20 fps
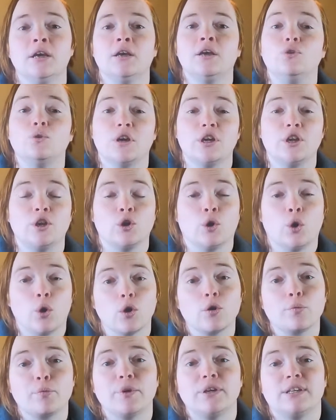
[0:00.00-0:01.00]
you can
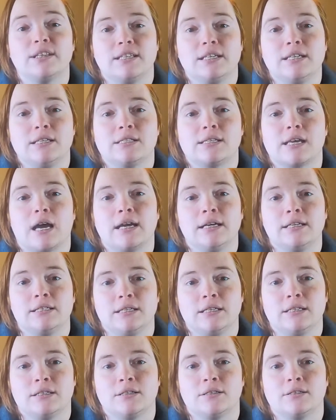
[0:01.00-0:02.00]
incorporate these
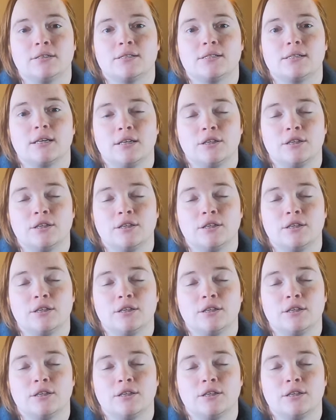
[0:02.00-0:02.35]
ideas